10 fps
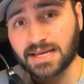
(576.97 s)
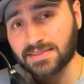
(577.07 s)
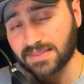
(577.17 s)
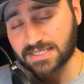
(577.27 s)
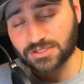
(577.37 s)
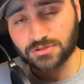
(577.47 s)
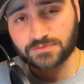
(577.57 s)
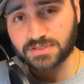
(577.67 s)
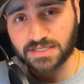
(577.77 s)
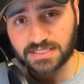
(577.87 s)
That's going to do it
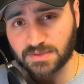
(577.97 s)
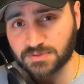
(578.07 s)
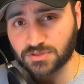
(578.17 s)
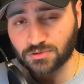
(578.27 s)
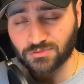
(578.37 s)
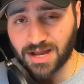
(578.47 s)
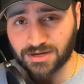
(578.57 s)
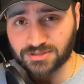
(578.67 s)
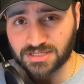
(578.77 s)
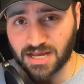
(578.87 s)
for today's episode of Rock
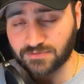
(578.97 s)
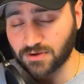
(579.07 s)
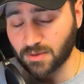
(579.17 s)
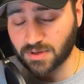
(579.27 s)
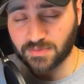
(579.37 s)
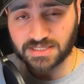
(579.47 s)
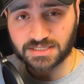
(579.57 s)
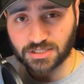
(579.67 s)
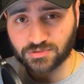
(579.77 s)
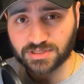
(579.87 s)
or Stock for upcoming
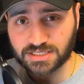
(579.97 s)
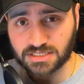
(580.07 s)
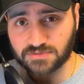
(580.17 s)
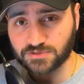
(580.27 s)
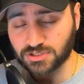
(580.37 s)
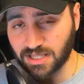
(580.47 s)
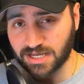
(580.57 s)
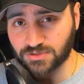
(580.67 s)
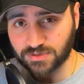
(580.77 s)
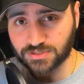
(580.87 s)
sneaker releases of July
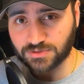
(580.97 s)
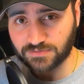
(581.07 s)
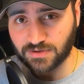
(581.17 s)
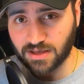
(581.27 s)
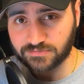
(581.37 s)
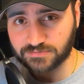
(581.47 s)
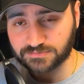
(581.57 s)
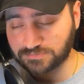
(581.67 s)
2025.